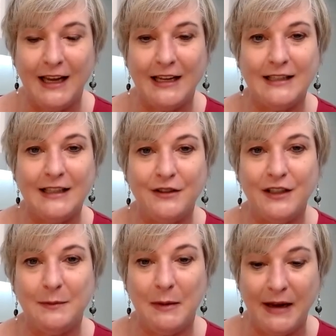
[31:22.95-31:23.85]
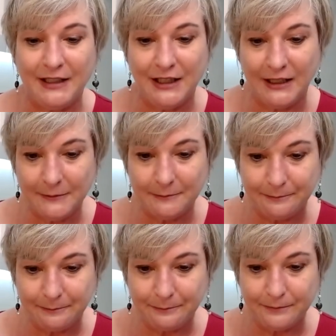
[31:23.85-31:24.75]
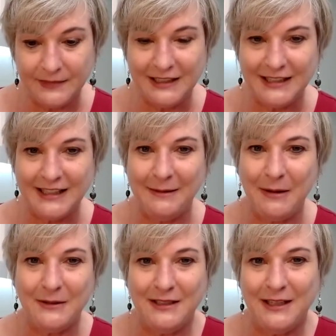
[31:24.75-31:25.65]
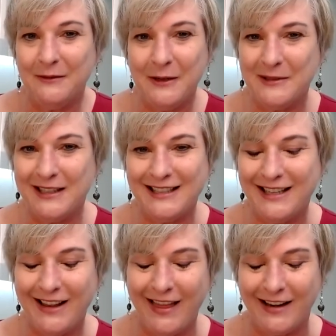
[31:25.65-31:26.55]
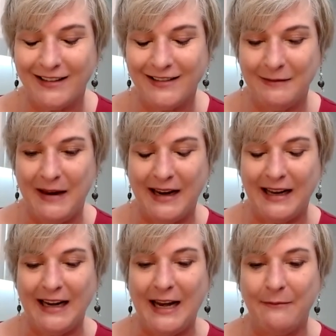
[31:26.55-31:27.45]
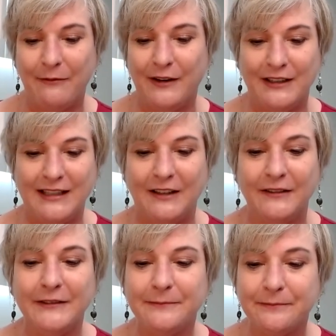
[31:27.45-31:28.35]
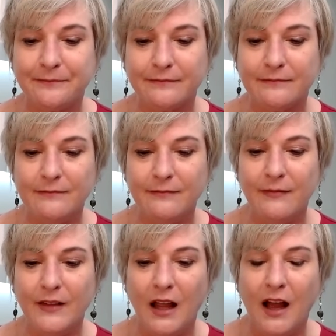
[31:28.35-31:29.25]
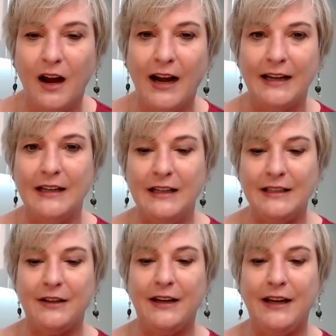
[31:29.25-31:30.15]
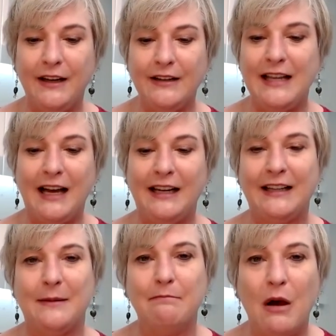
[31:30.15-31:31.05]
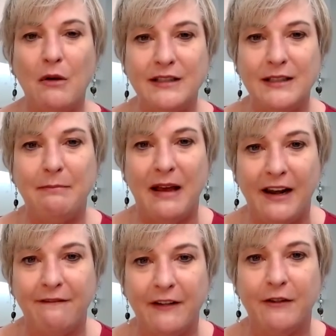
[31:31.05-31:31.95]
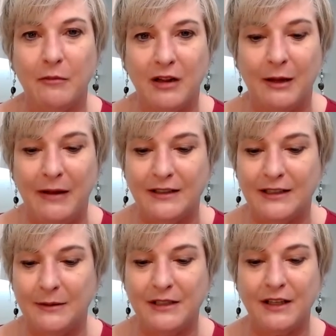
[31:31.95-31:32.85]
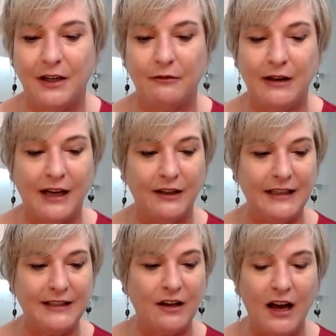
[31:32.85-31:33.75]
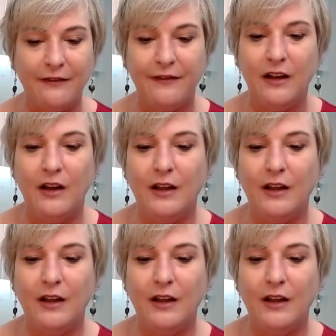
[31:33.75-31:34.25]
And so just be patient and just keep hosting rooms until then, making a name for yourself. All right, so here's how to get the most benefit from Clubhouse. I'm just gonna rattle these off.